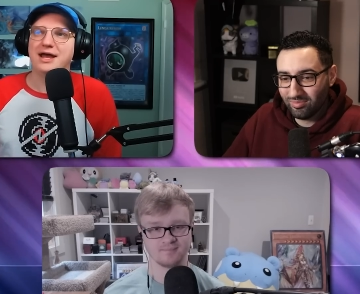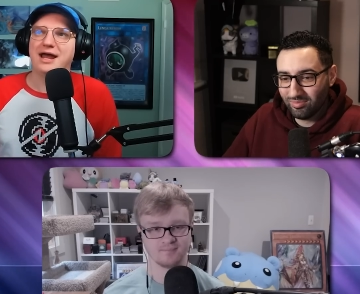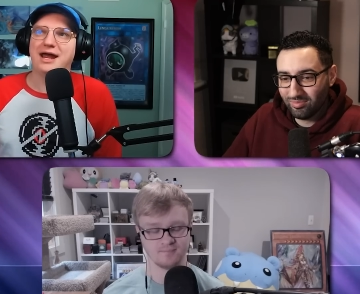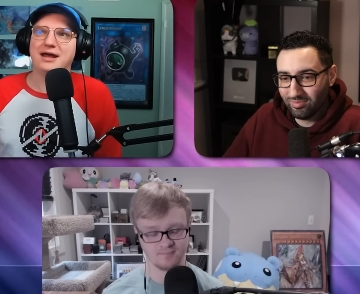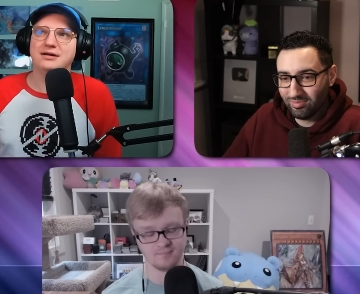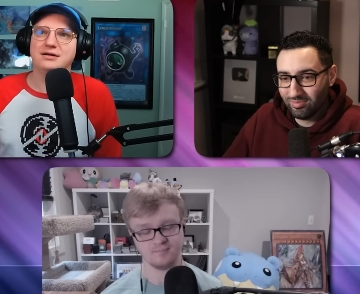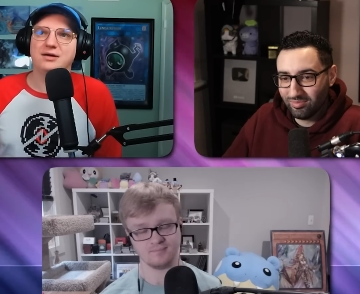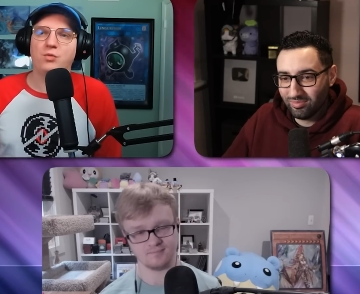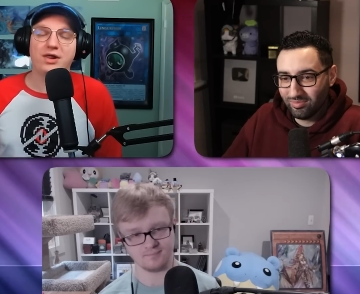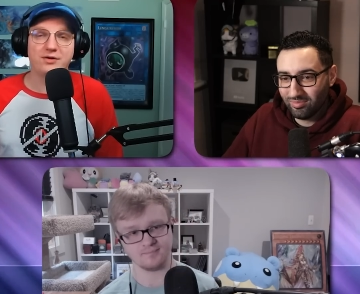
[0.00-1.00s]
Speaker 1: Mm-hmm. And
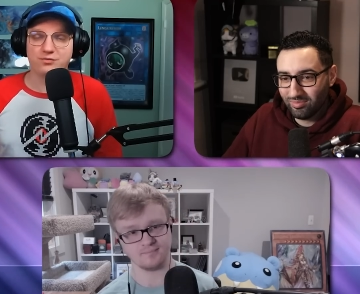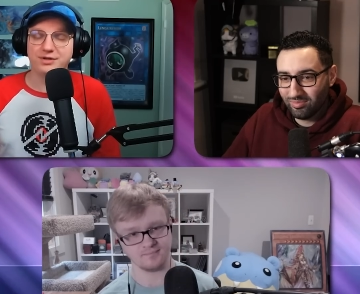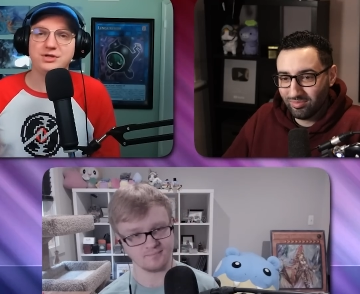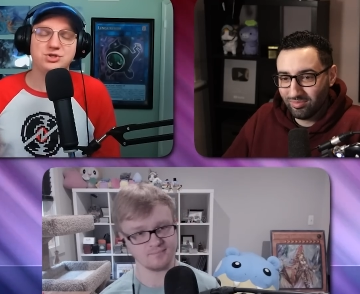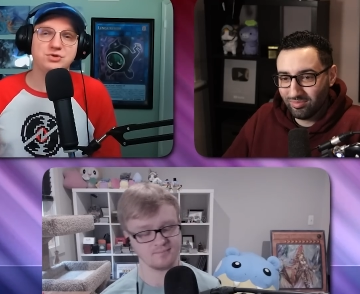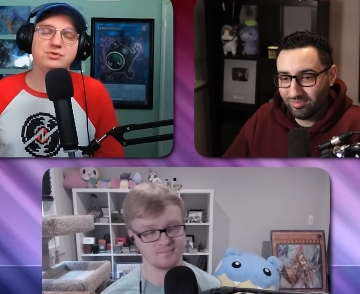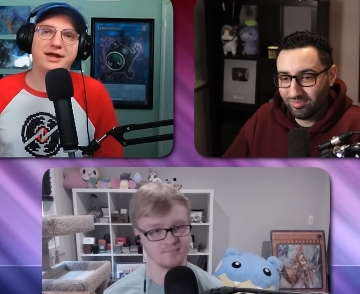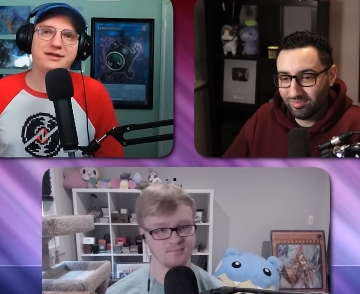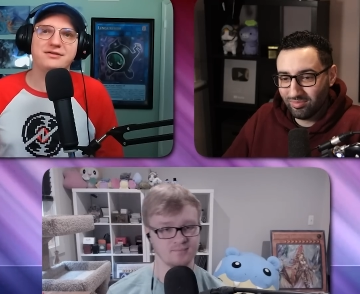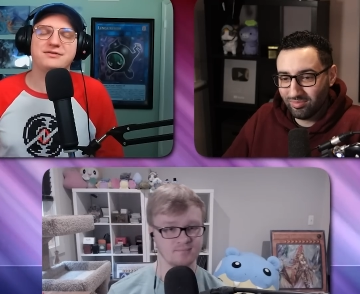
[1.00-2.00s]
while I really do
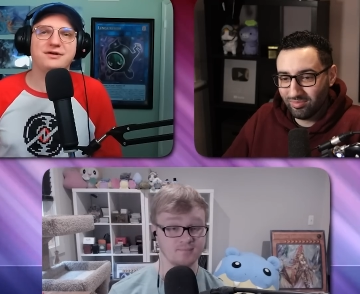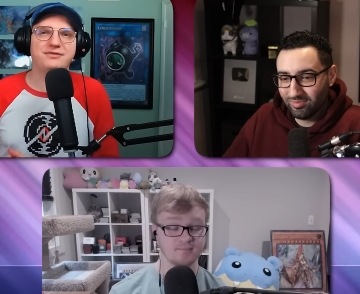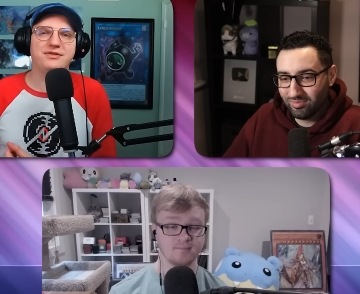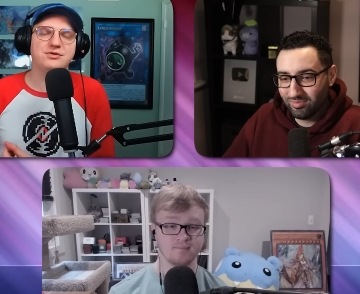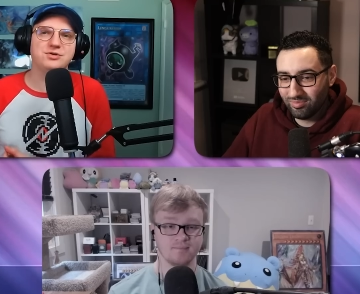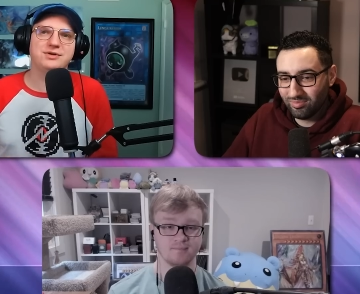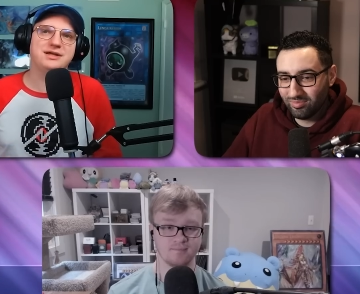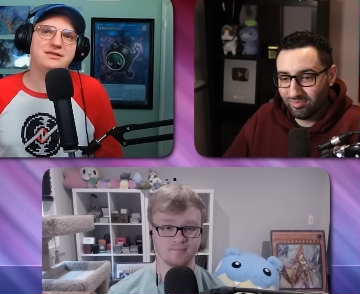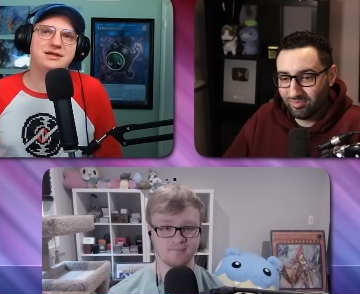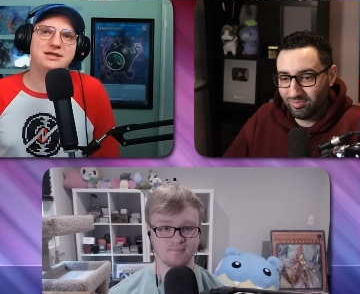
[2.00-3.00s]
like the stuff that they're doing
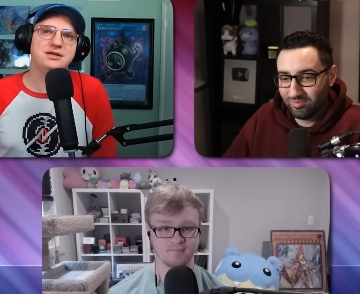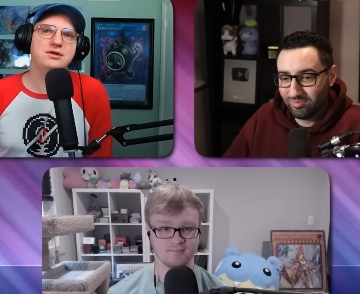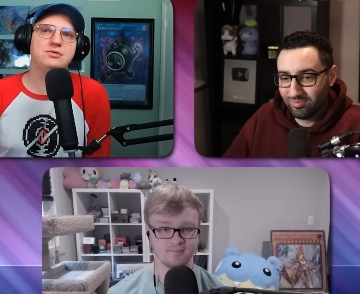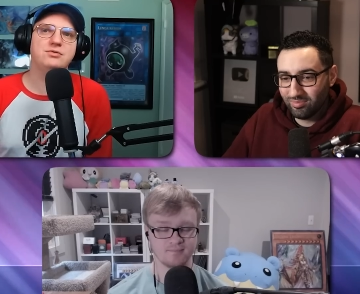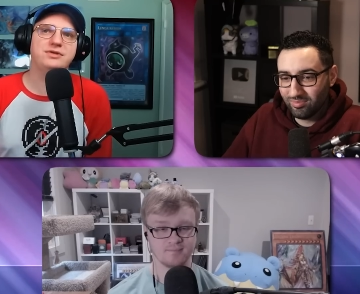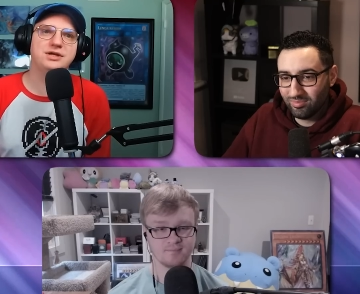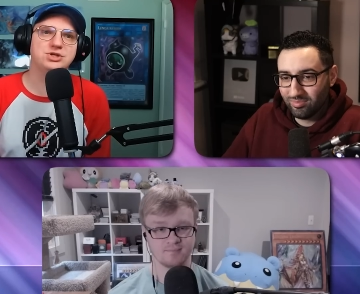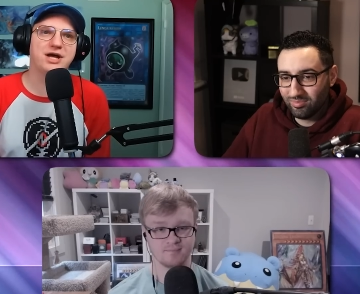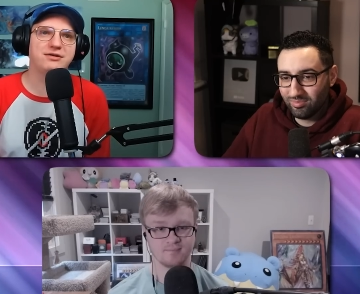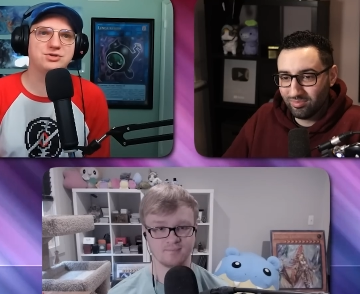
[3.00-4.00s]
in the EU, the
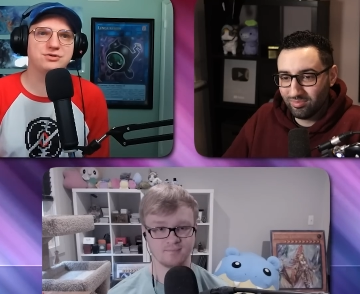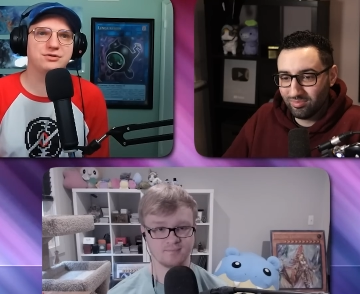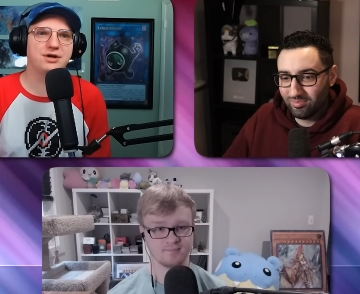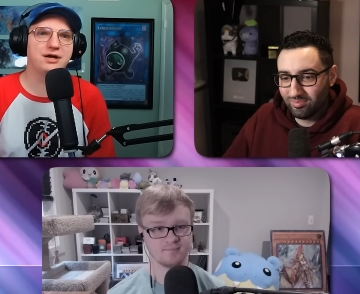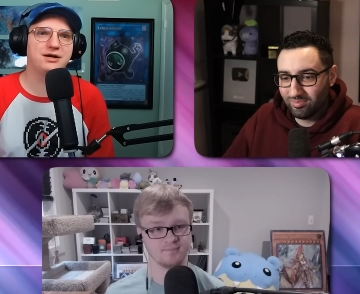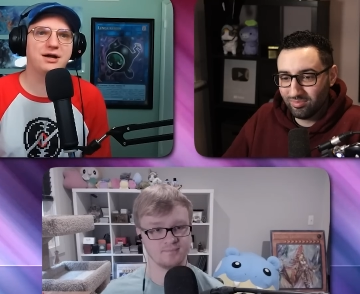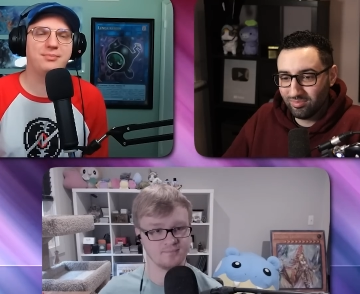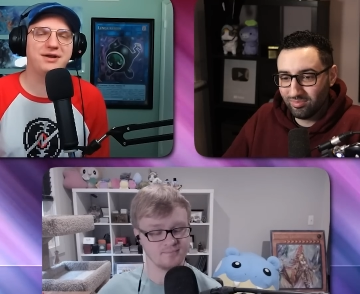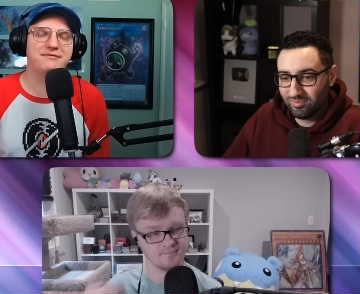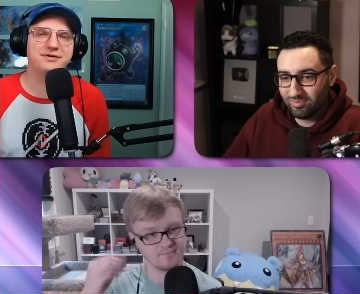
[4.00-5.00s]
Challenger uh,
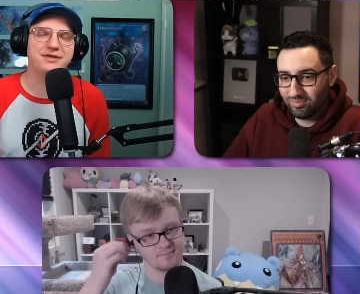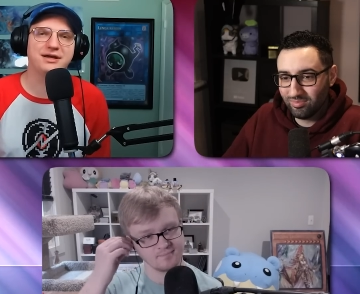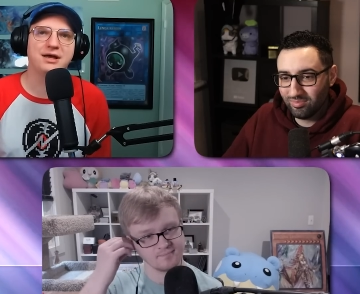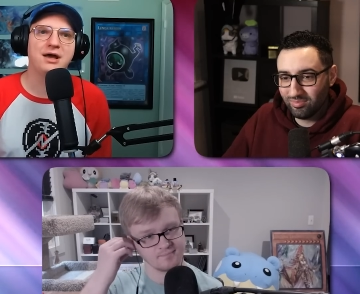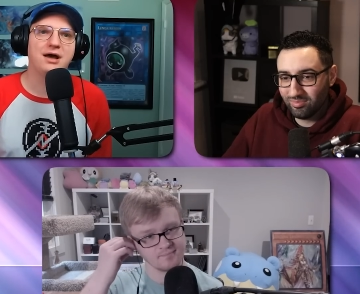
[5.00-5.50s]
Cup and everything,